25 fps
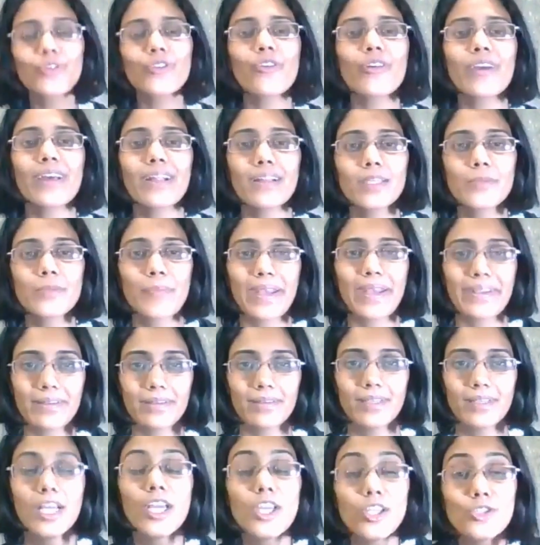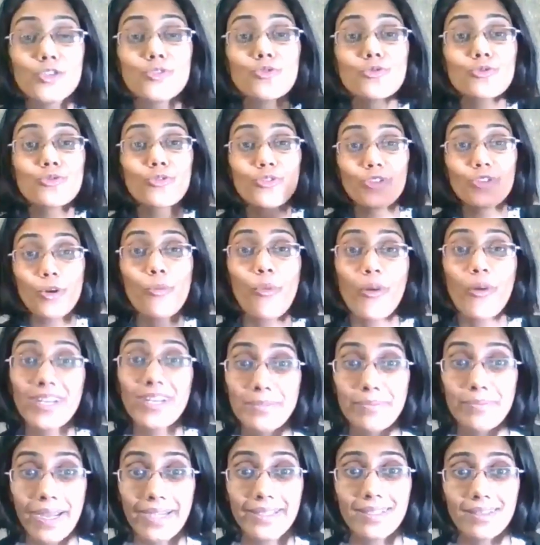know your health better. You know your
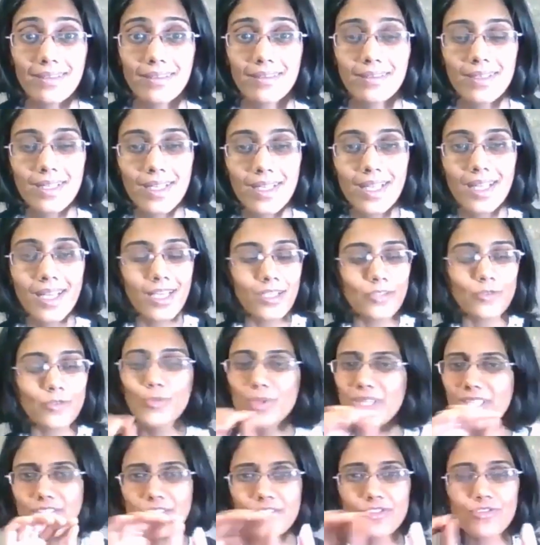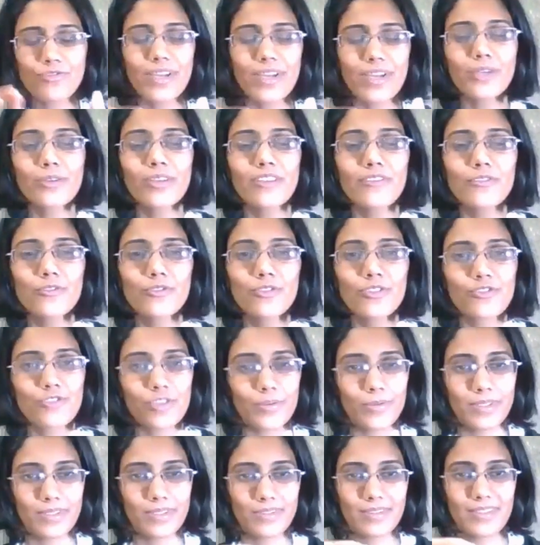body better. We're just trying to give you the
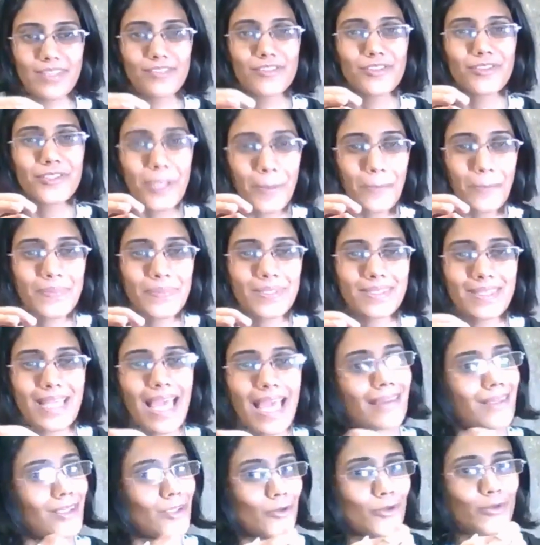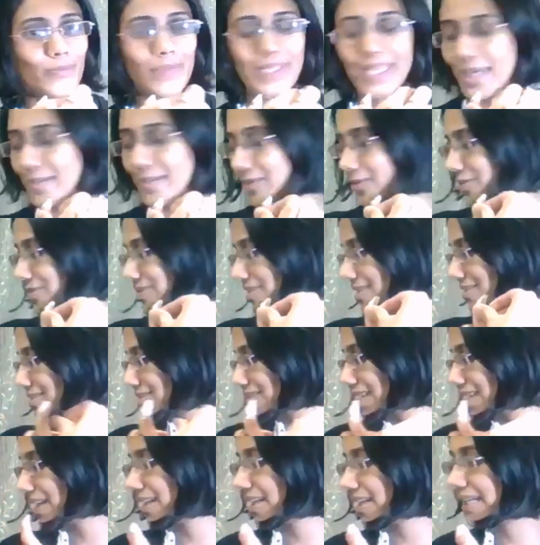tricks and the tips, and you'll be able to
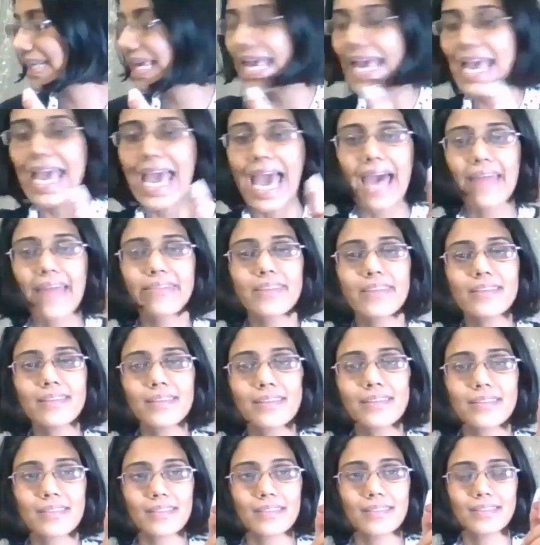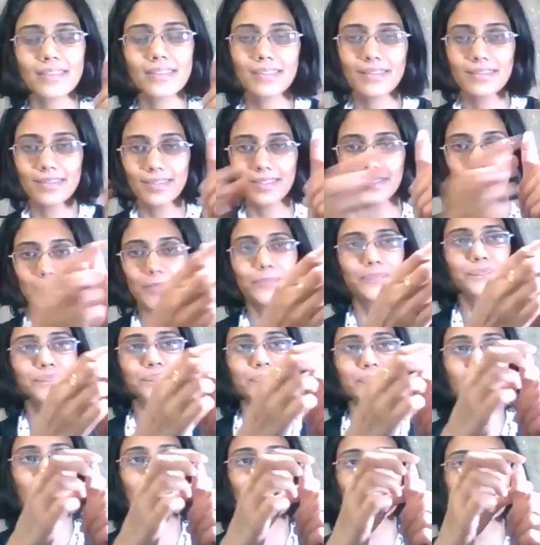sustain. And just, uh,
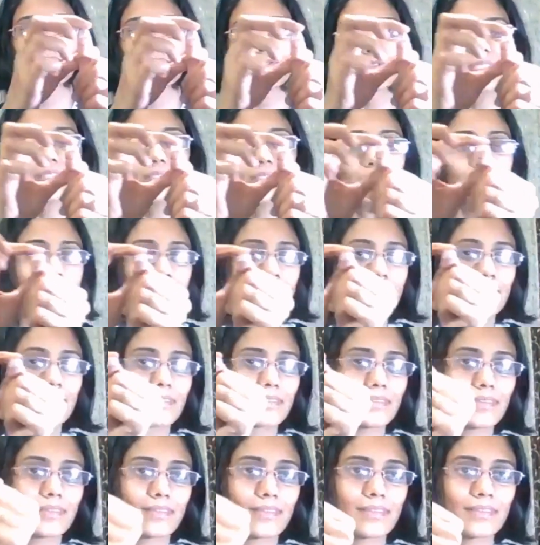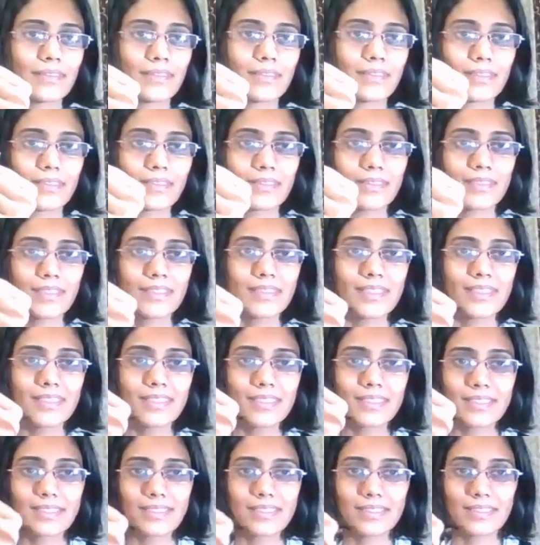so this, this
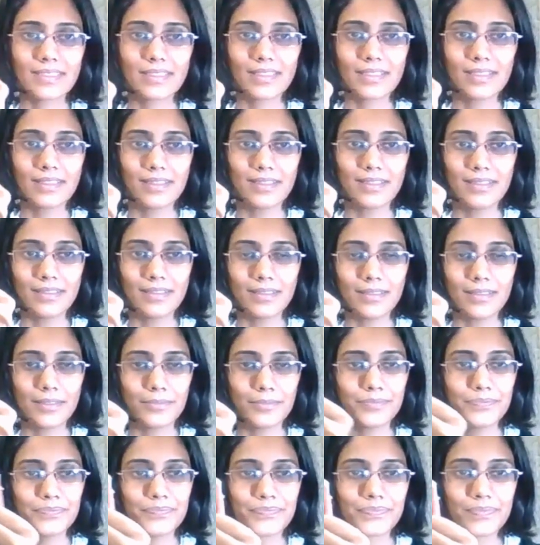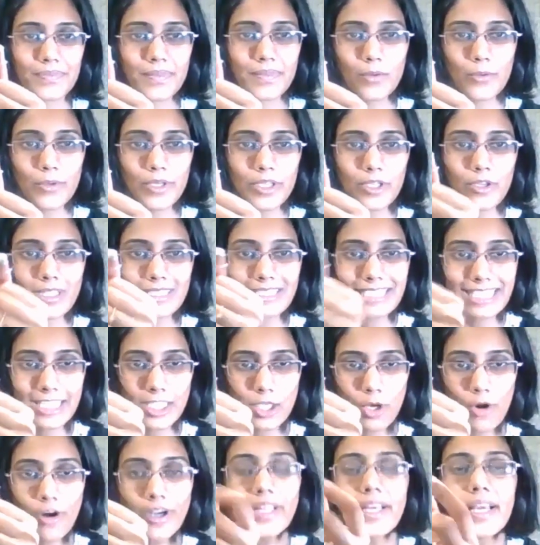is, um, what you call
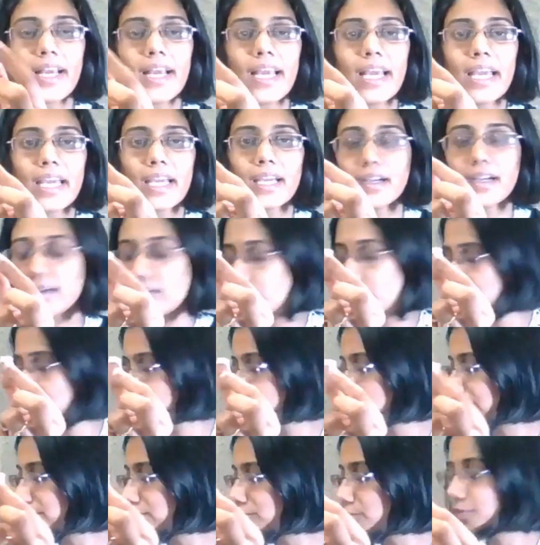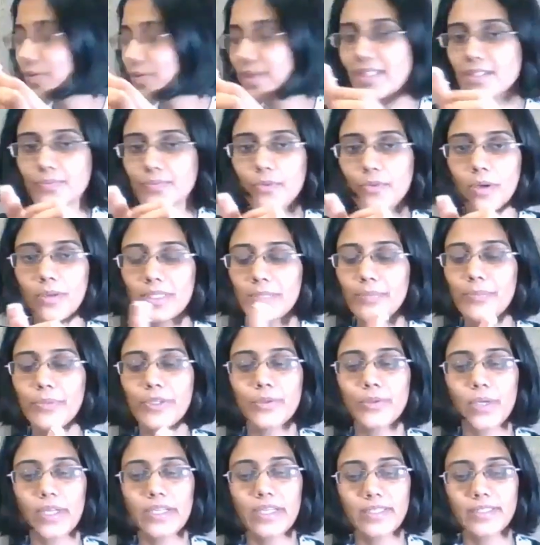secured. What you can do is probably
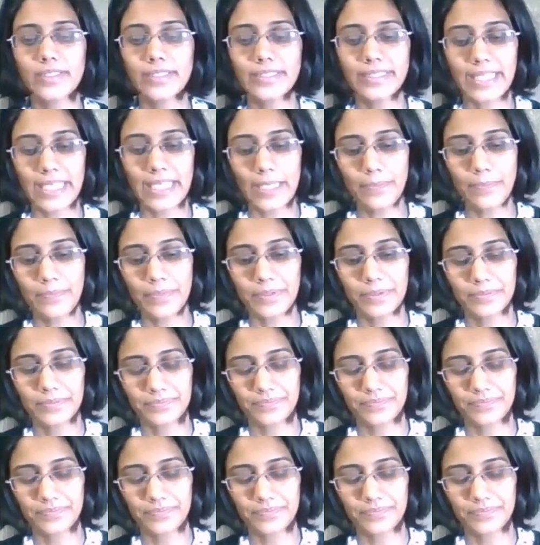put another tape